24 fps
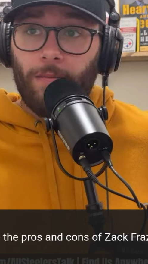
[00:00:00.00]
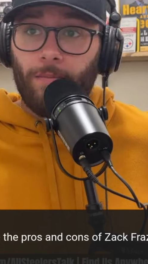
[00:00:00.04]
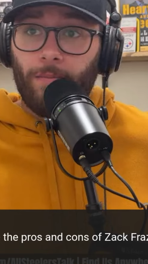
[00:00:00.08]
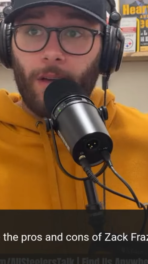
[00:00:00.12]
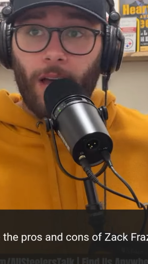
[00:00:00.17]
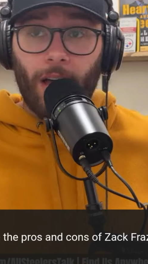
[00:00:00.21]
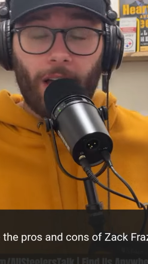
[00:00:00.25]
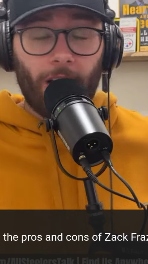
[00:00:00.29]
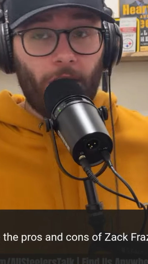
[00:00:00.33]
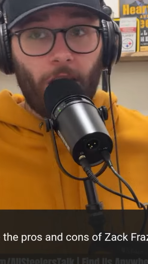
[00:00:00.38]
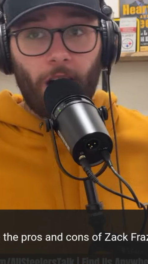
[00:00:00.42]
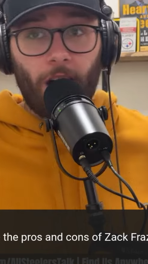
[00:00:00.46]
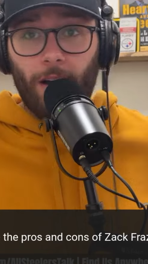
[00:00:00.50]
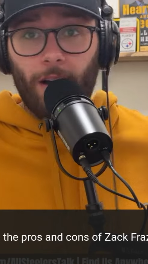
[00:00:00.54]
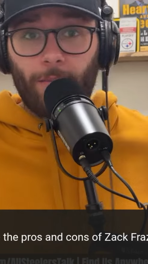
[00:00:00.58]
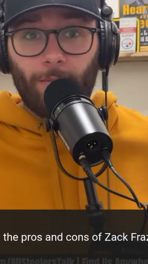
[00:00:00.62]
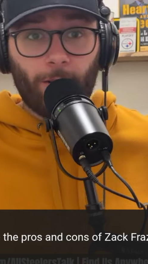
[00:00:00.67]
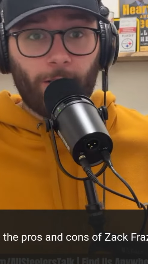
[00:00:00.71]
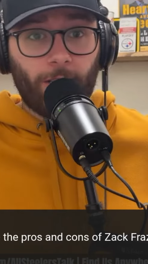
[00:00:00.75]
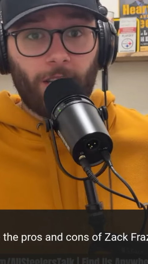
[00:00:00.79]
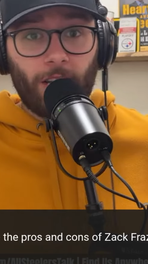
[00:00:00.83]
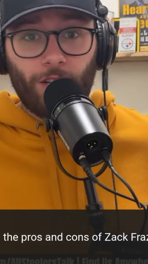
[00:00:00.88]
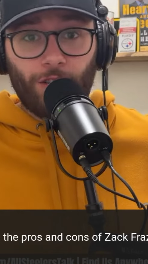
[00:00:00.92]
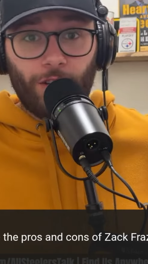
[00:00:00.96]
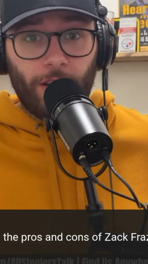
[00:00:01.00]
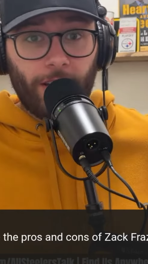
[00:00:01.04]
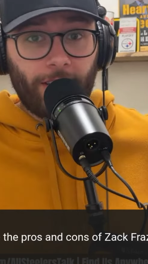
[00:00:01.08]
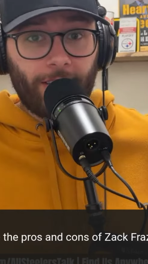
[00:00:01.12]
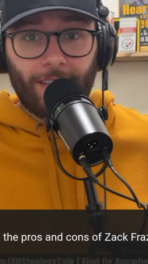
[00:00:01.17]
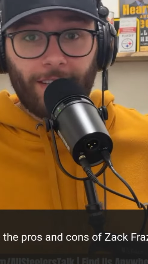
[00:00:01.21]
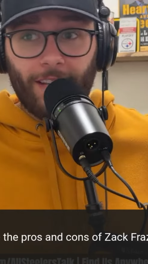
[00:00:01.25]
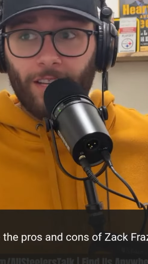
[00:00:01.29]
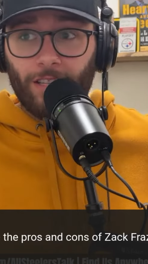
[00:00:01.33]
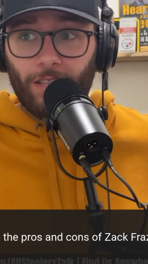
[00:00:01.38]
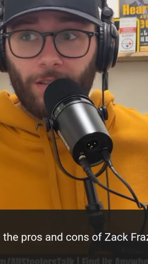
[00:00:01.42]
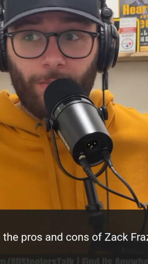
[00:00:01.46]
I don't know. I almost said Jason
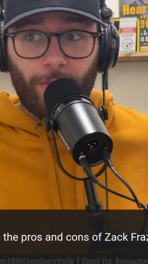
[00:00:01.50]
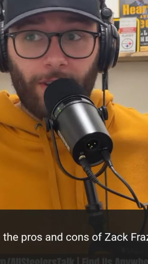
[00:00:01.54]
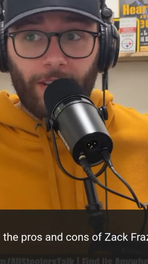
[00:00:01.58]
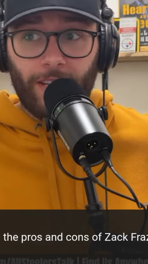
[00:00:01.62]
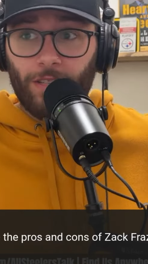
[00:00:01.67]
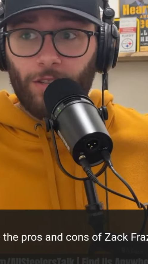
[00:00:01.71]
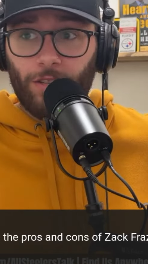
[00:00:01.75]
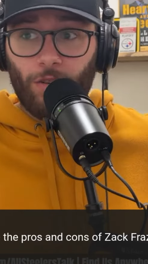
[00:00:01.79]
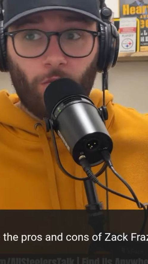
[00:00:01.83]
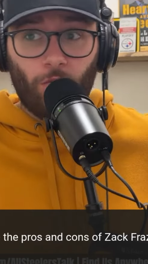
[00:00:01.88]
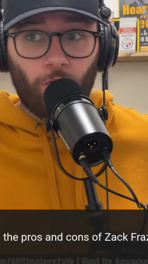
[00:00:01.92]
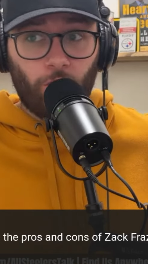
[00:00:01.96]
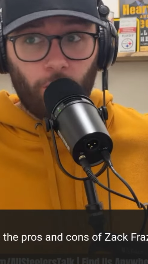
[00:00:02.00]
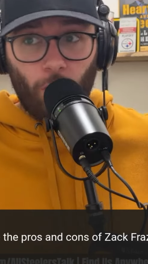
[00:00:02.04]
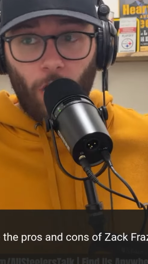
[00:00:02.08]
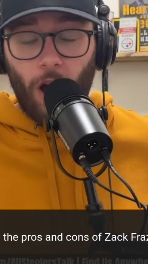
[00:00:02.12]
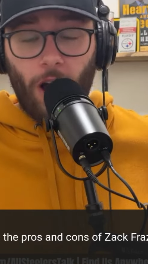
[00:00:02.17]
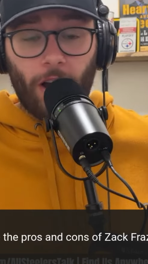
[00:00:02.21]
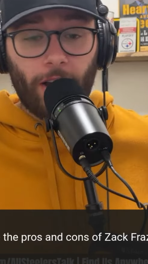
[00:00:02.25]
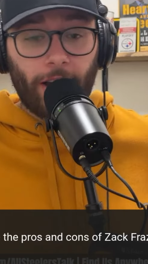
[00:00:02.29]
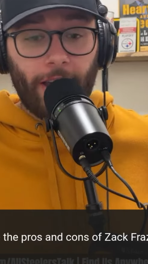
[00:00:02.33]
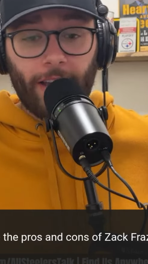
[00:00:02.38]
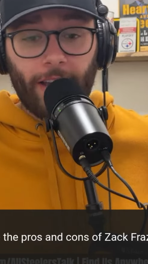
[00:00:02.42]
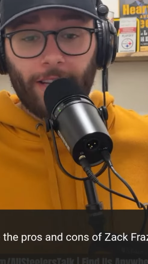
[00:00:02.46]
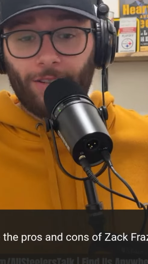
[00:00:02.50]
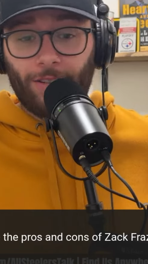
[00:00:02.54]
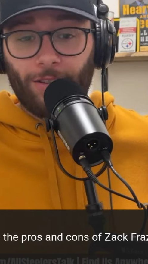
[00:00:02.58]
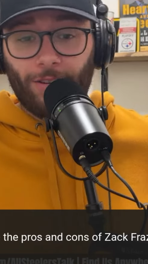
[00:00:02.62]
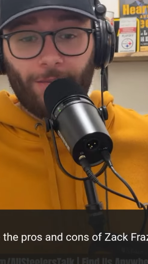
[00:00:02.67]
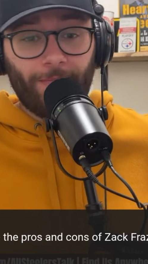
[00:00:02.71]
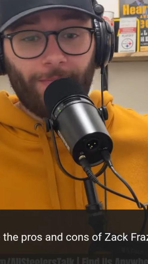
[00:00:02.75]
Kelce, but he's the wrong answer.